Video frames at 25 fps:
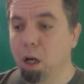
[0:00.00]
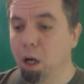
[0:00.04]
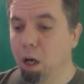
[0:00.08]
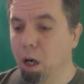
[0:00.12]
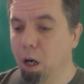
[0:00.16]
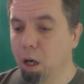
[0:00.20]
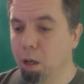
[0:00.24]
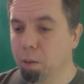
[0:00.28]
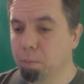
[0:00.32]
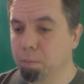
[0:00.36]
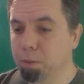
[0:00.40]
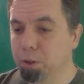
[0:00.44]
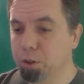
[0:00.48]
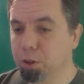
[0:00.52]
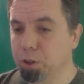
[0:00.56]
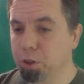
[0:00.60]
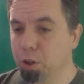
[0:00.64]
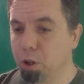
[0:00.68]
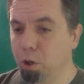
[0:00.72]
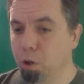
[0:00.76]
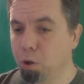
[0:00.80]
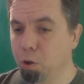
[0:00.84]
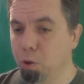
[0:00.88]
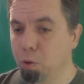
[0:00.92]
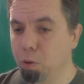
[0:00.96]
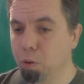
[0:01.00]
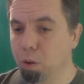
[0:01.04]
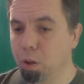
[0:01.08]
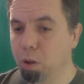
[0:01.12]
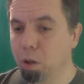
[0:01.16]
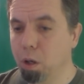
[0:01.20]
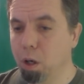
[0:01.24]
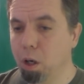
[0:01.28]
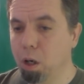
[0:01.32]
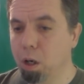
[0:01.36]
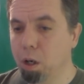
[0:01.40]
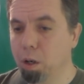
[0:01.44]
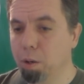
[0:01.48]

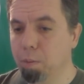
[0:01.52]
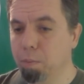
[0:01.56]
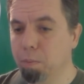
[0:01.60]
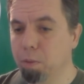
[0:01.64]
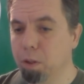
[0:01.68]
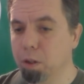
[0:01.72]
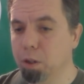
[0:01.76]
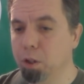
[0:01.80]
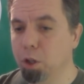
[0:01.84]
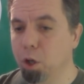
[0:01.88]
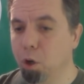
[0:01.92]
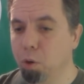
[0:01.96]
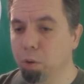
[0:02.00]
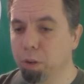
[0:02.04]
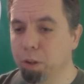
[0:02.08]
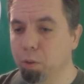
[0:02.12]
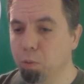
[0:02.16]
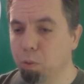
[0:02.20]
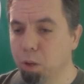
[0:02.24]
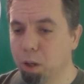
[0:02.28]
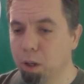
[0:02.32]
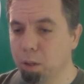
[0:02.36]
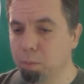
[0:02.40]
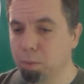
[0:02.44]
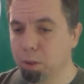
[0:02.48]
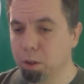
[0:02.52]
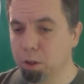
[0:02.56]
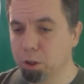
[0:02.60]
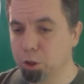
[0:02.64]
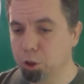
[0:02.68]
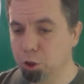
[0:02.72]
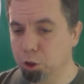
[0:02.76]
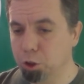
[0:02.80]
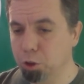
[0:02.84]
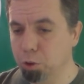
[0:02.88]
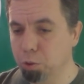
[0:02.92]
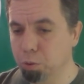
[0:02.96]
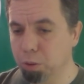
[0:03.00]
Knowing what I'm going to
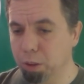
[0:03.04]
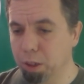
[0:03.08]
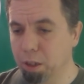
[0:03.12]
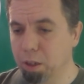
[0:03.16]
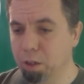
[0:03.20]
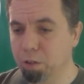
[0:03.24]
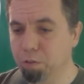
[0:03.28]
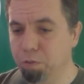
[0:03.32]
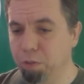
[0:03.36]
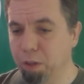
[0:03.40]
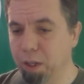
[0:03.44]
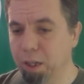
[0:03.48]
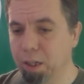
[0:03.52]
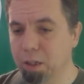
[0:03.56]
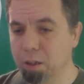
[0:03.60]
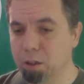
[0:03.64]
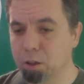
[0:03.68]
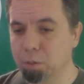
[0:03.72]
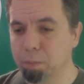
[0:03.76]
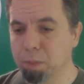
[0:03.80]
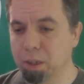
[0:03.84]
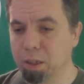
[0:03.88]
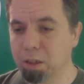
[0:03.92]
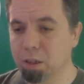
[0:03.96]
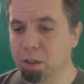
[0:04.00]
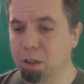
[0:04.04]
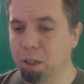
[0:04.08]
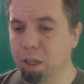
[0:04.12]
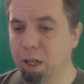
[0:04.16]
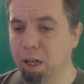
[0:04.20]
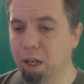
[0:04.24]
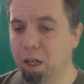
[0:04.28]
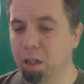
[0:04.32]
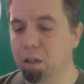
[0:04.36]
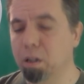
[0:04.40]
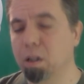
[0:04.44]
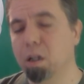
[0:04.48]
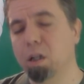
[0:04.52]
shoot in advance means
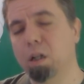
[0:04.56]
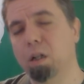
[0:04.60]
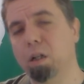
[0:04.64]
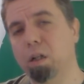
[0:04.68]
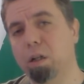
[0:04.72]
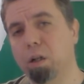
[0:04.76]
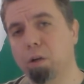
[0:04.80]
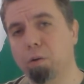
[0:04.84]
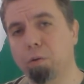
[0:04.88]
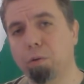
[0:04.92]
that, you